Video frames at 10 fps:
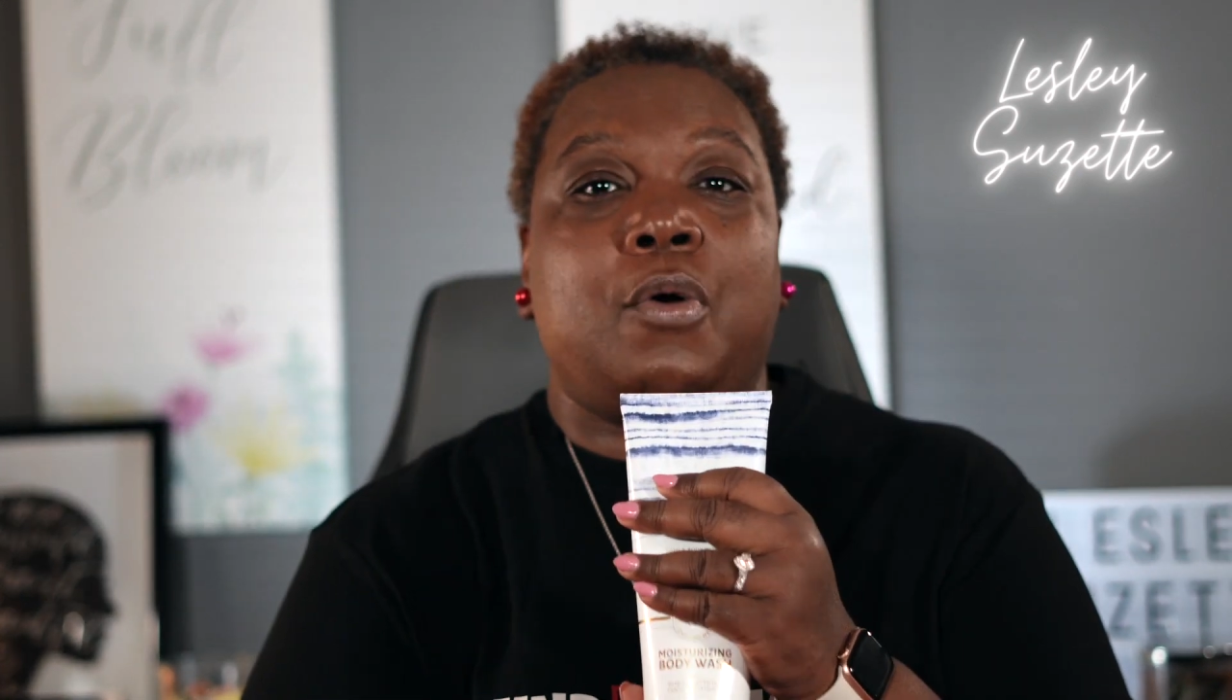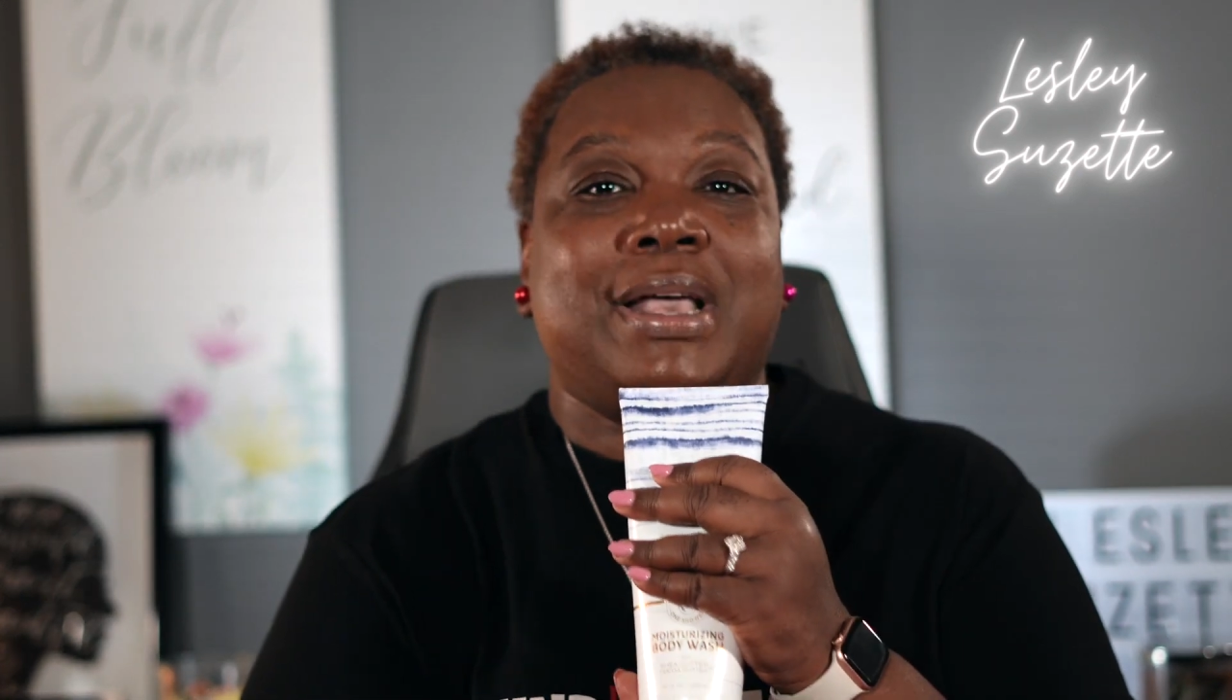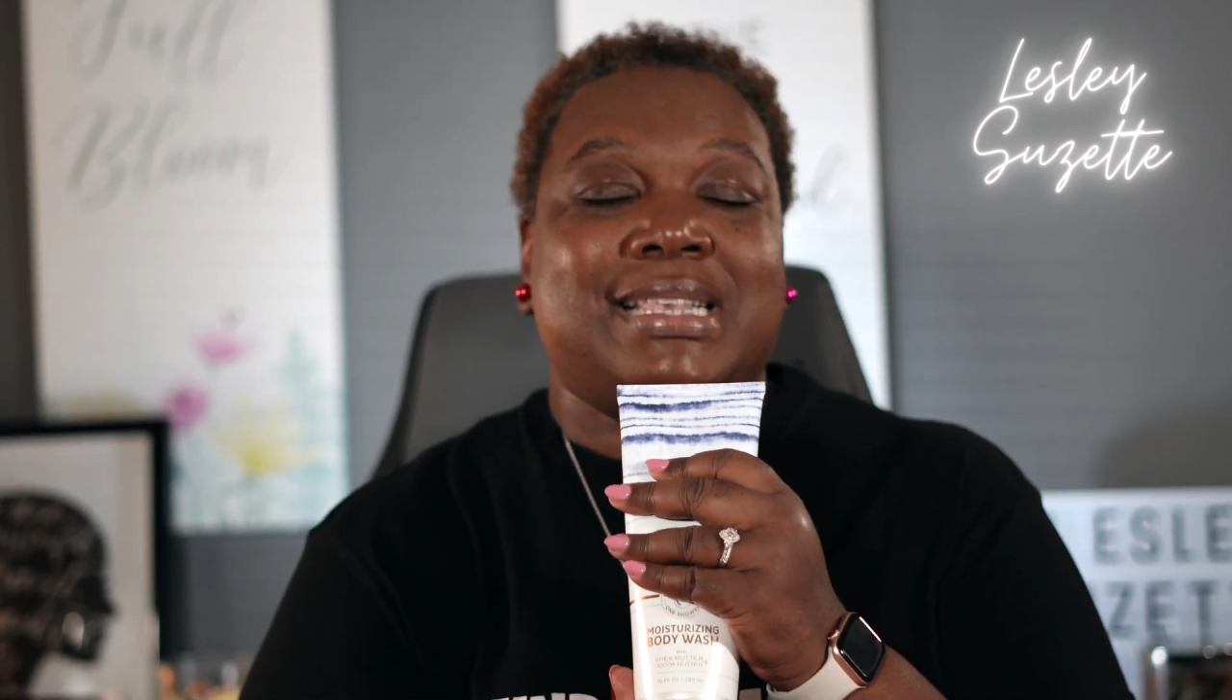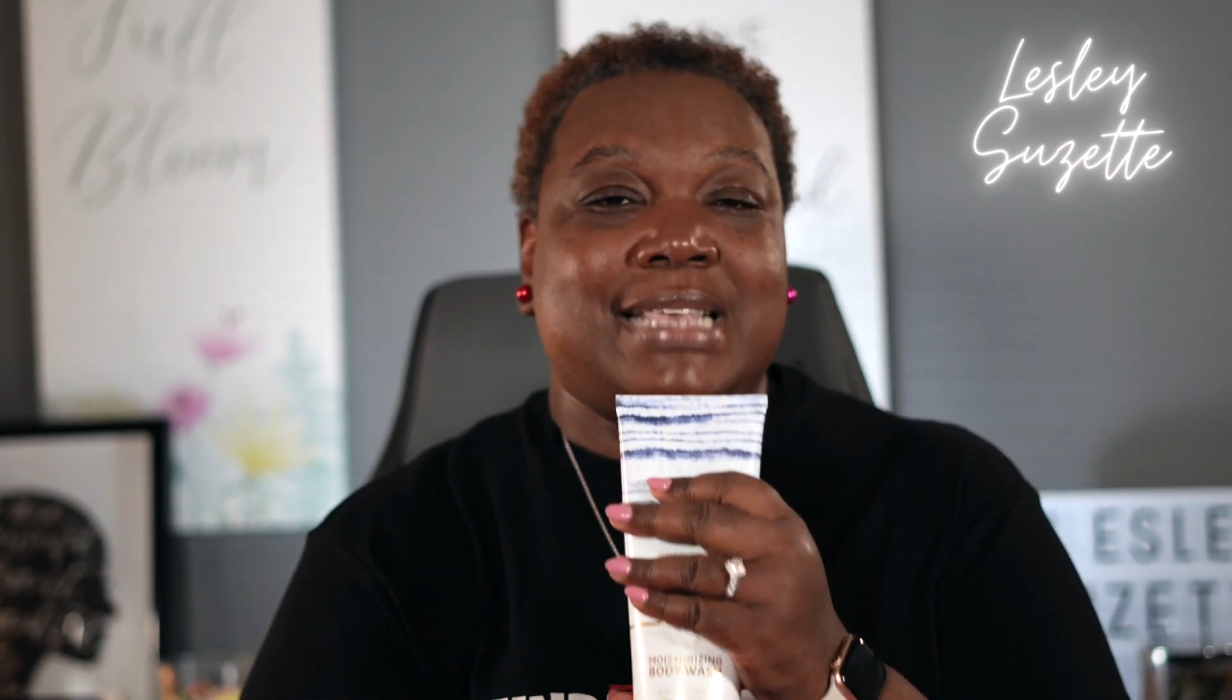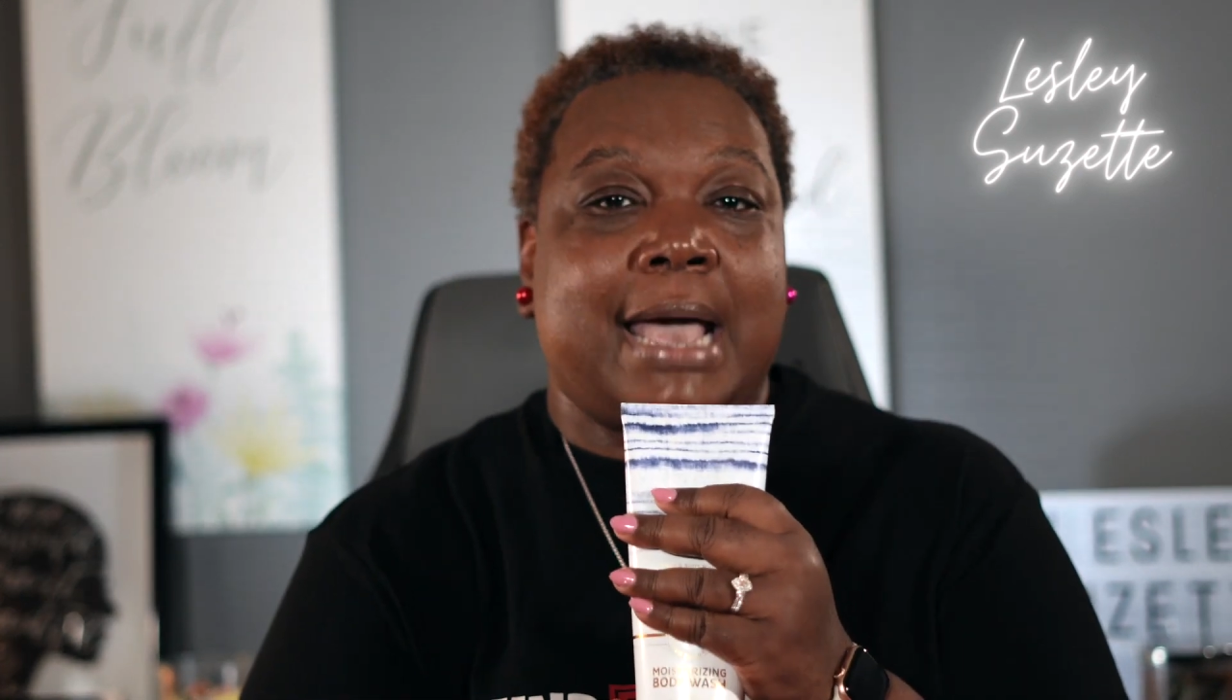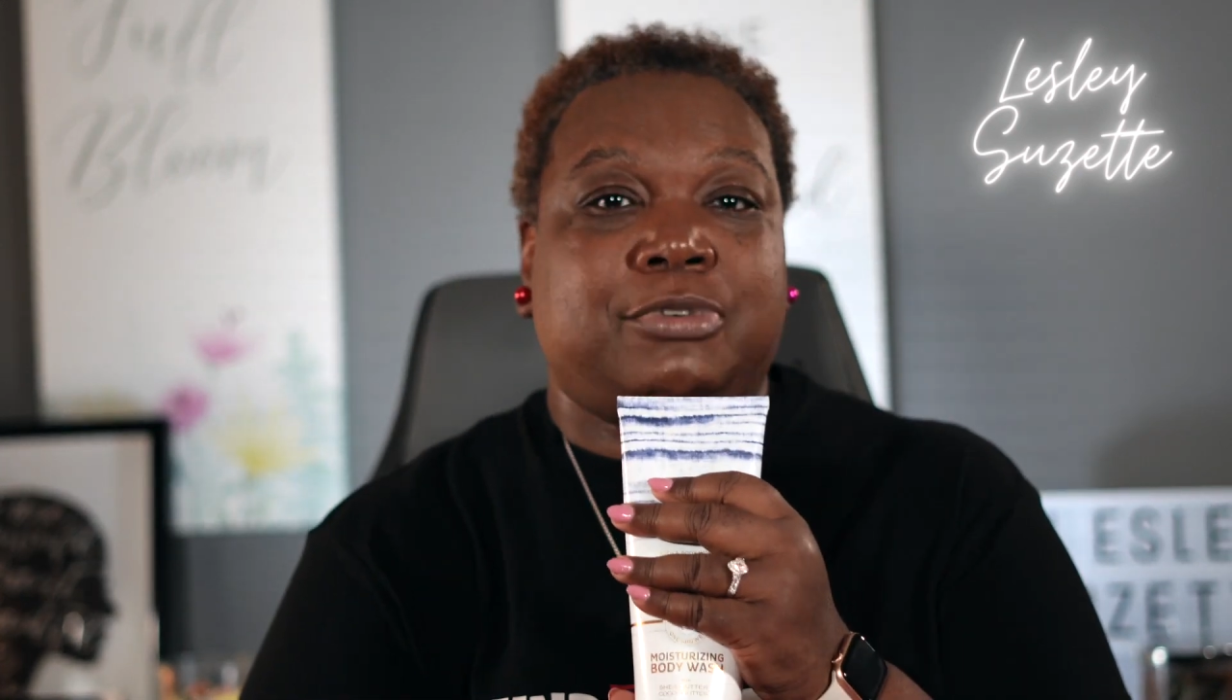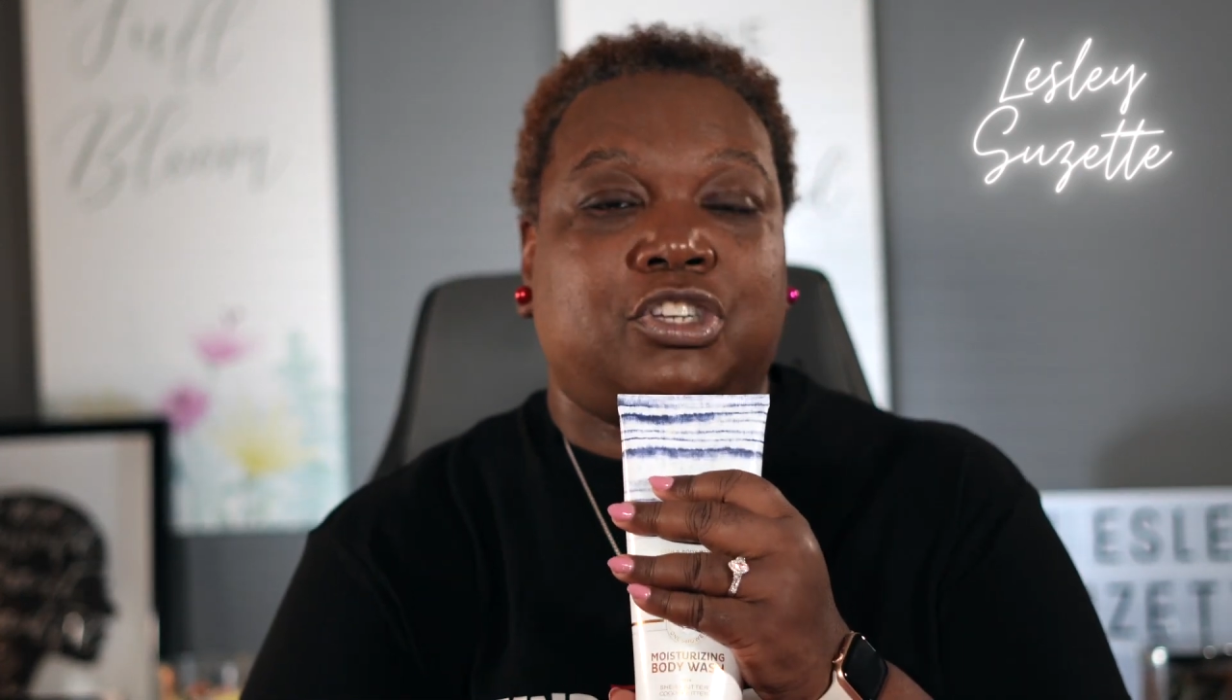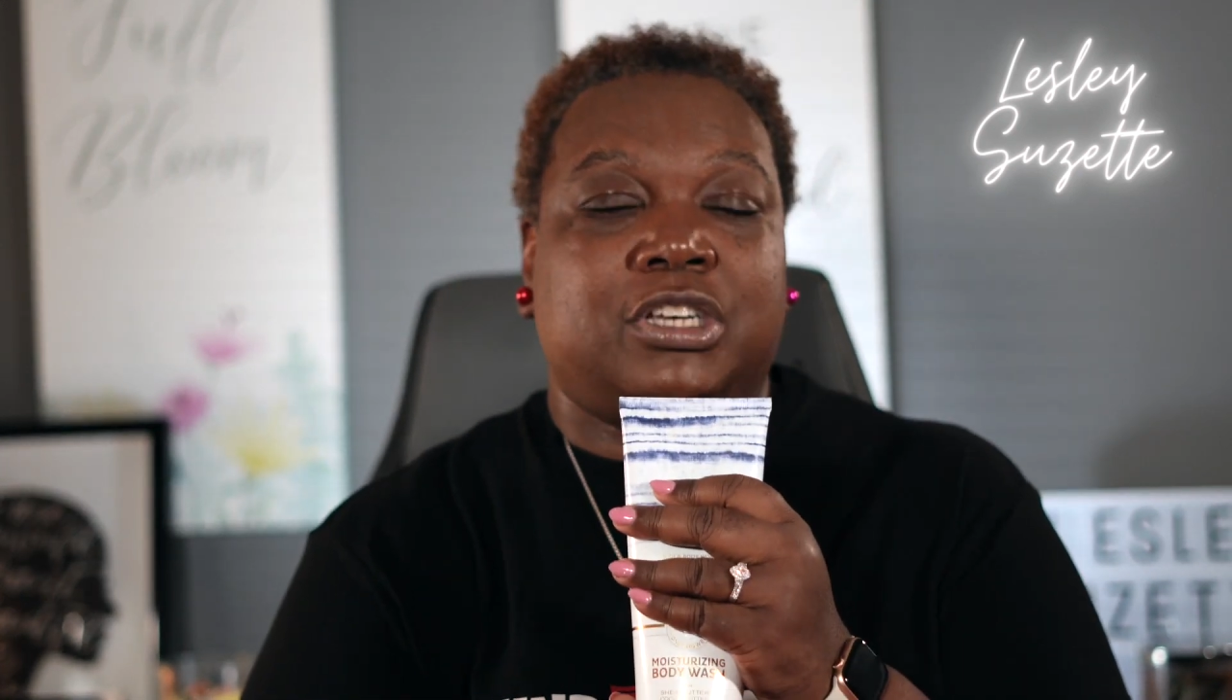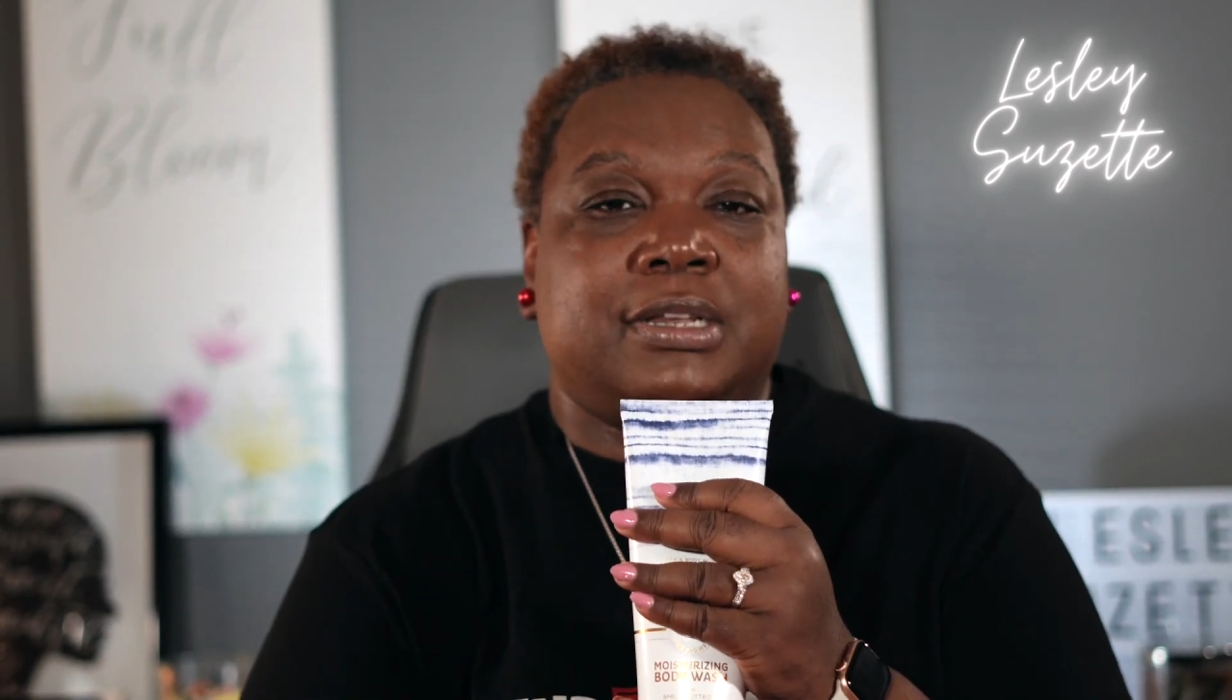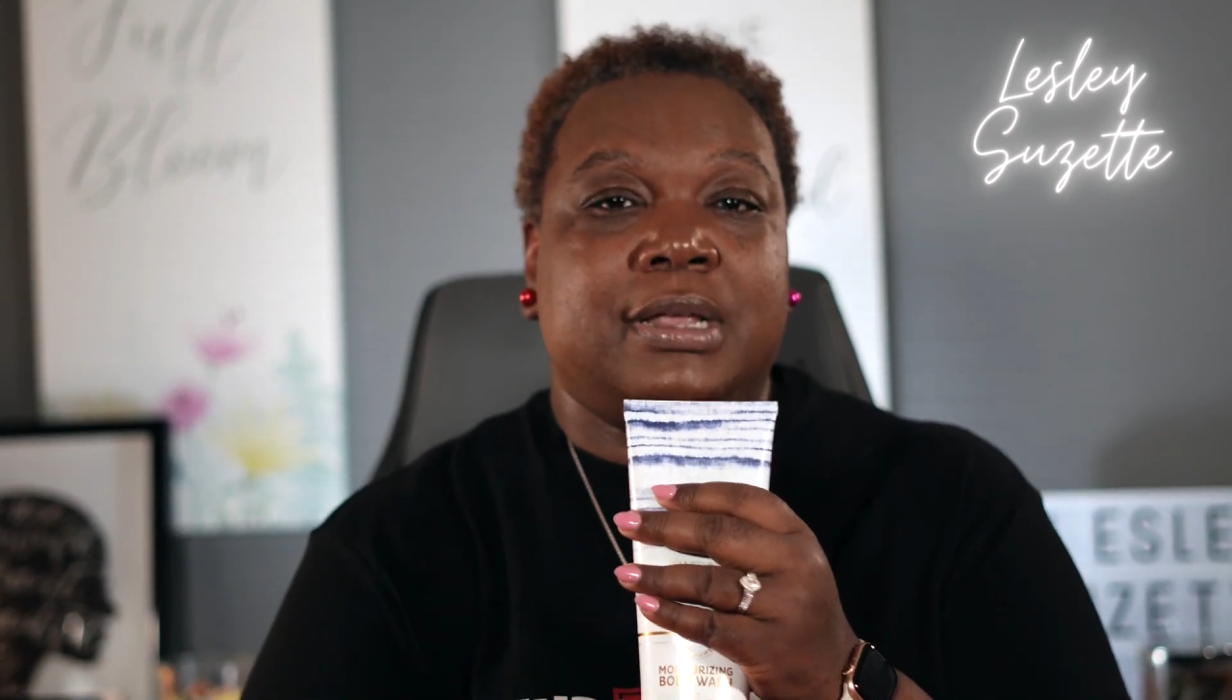
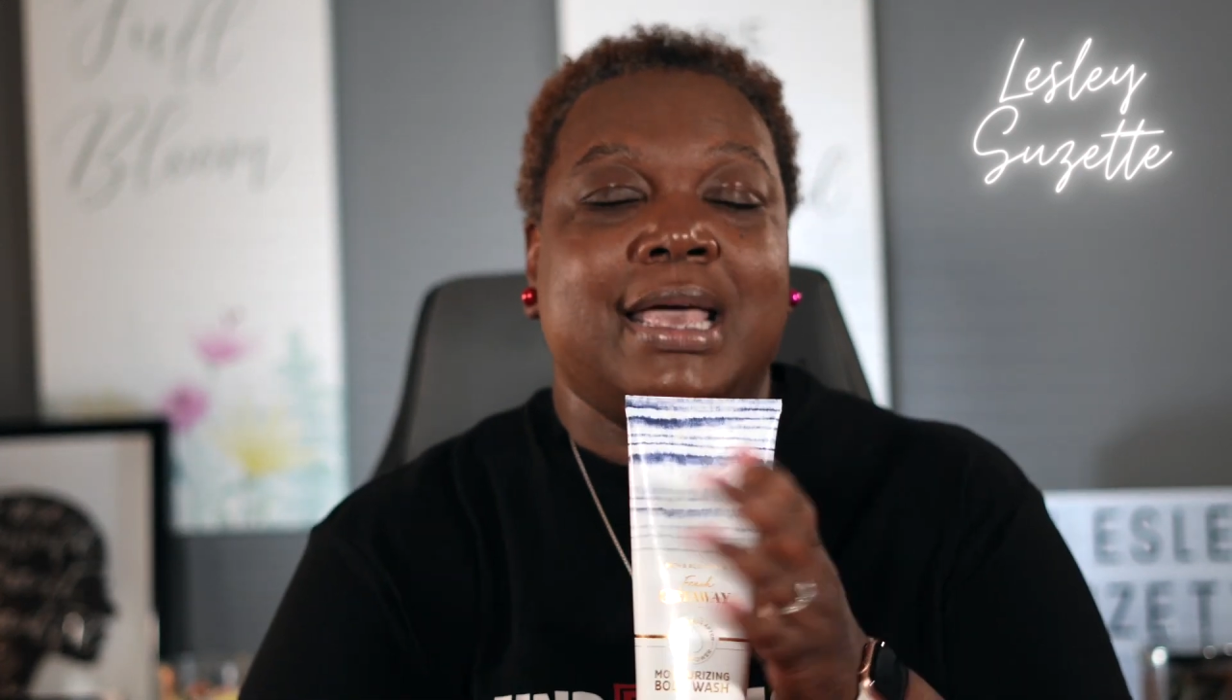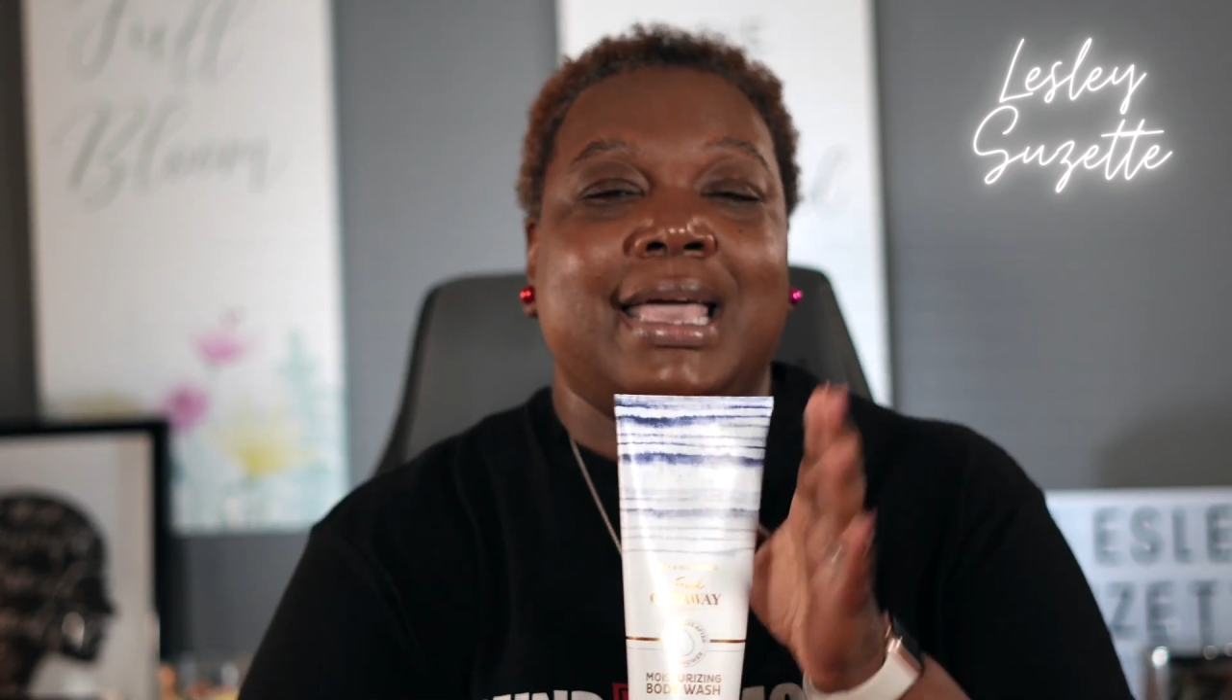exception.